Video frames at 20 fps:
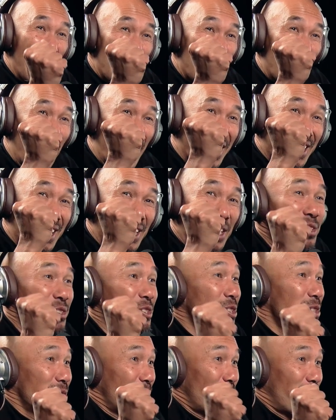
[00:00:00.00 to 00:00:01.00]
my
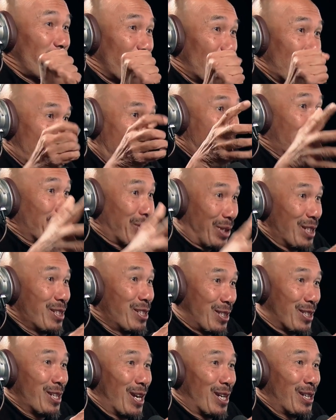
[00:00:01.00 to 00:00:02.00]
concern about
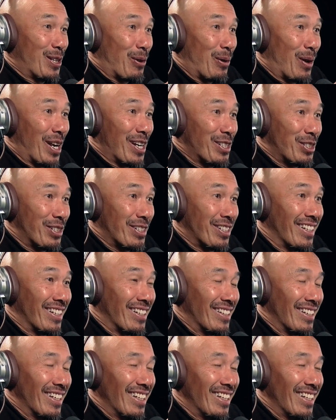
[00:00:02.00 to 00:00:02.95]
this generation